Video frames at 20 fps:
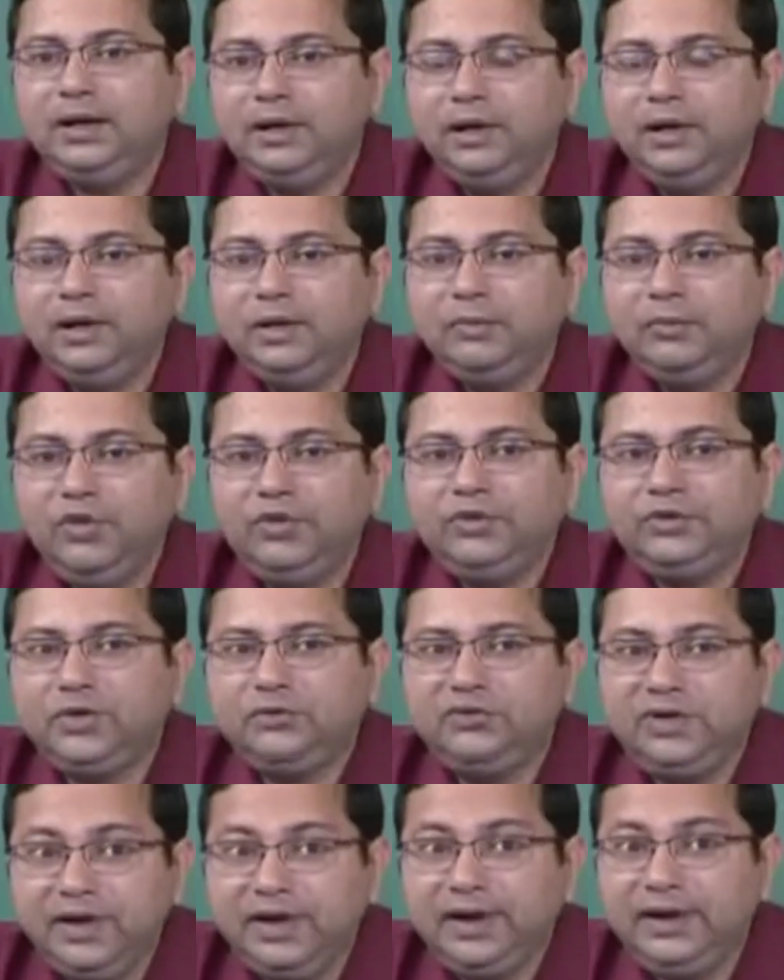that
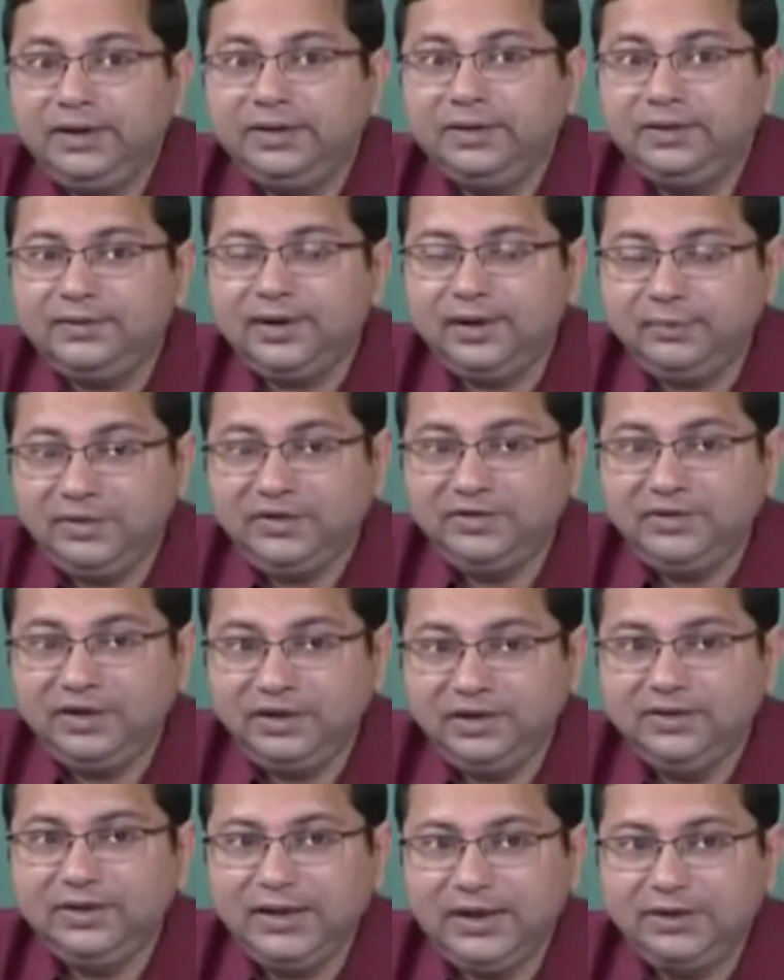most of the radicals are
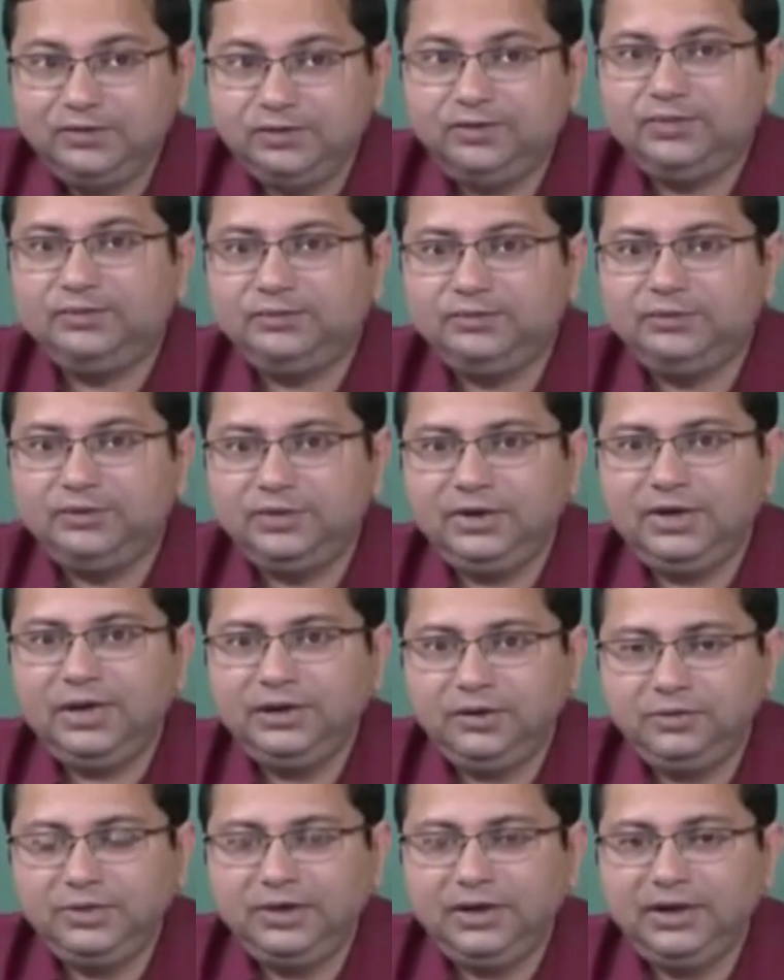present in that zone,
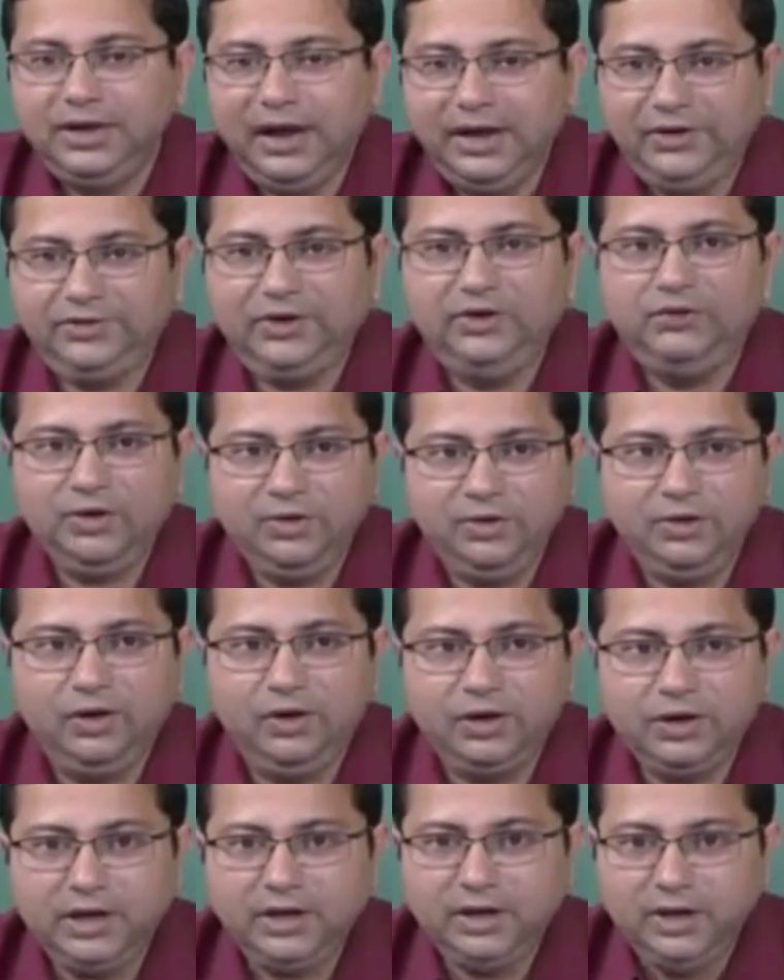right. The reaction
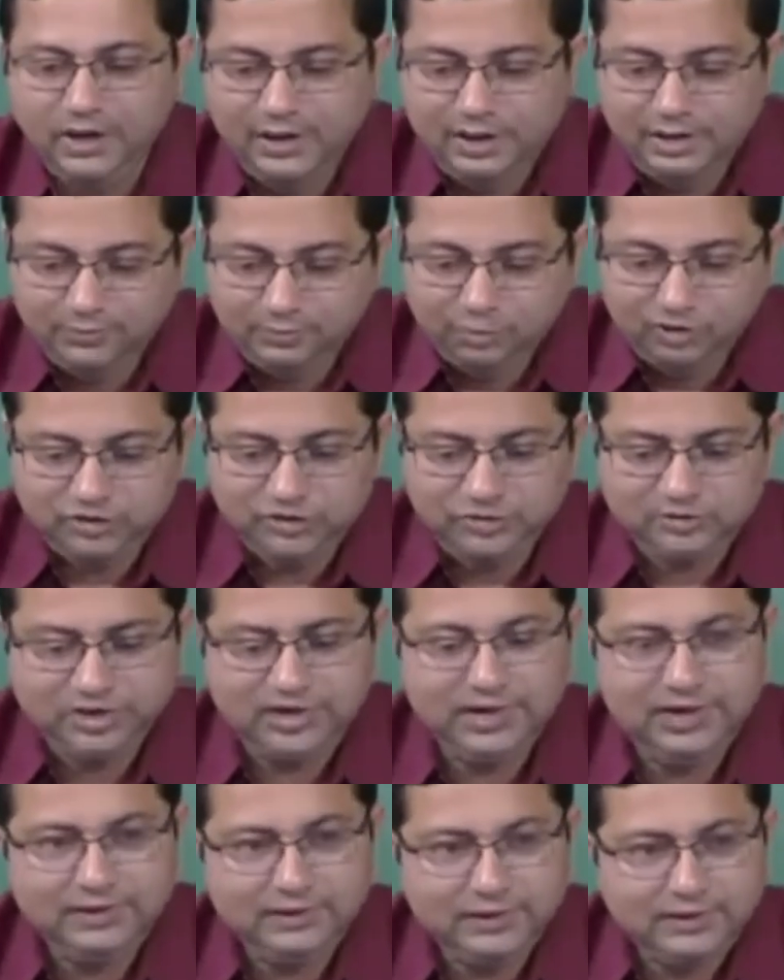when they occur, most
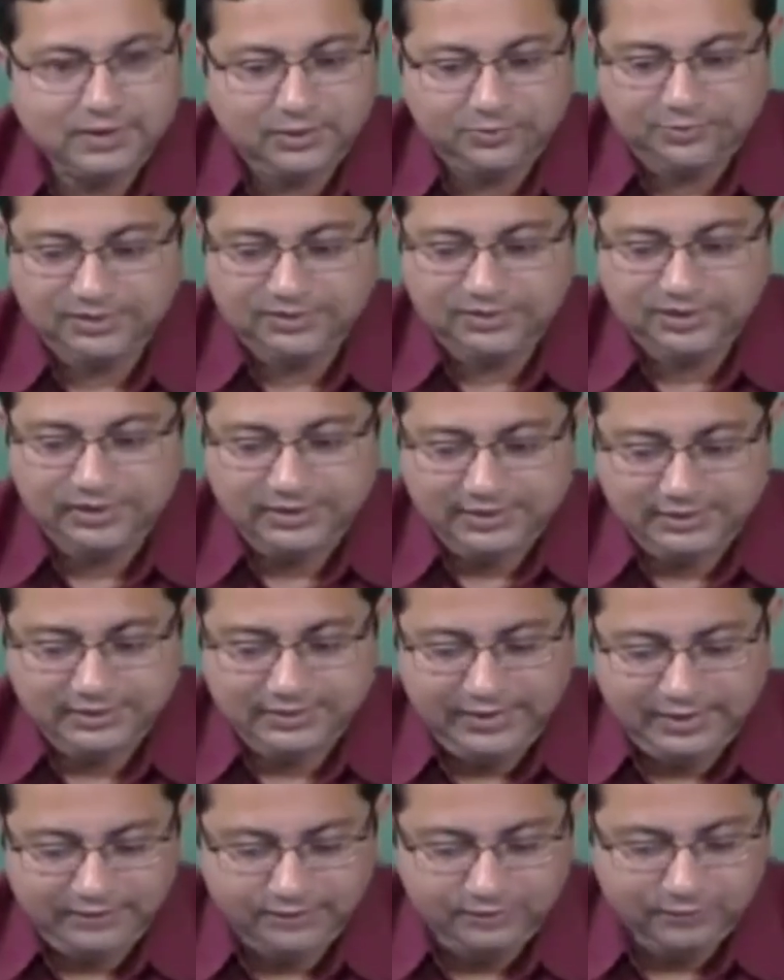of the radicals are present
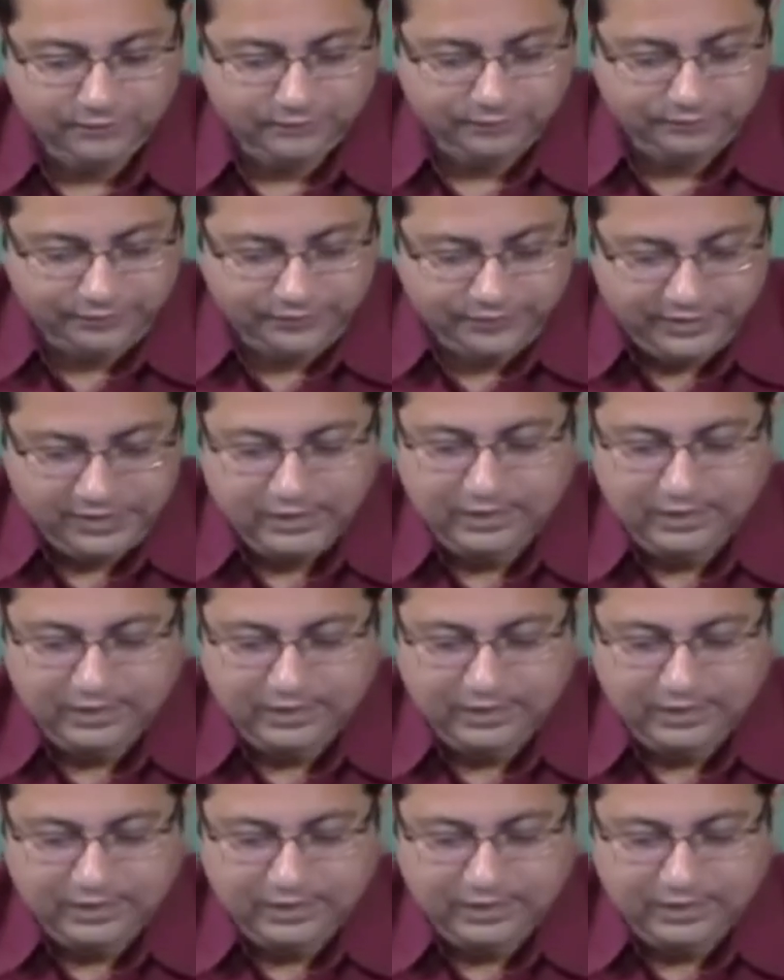in that zone.